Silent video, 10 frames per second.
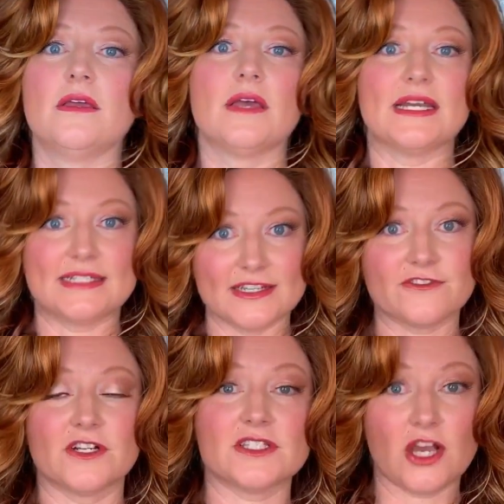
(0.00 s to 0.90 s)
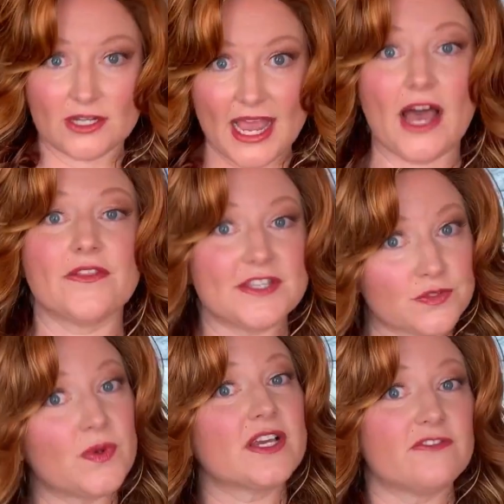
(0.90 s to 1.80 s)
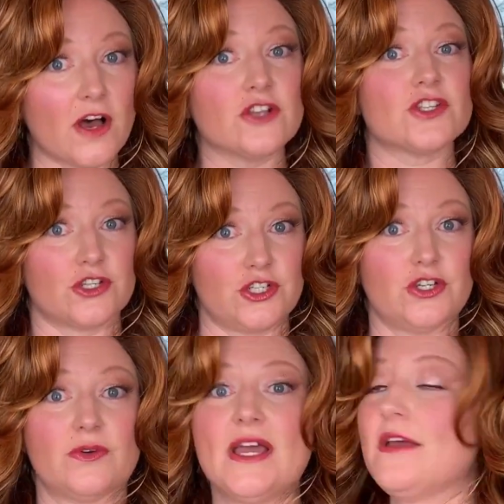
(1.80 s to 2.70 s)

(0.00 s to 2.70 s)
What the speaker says: a difference on how this wig falls on you,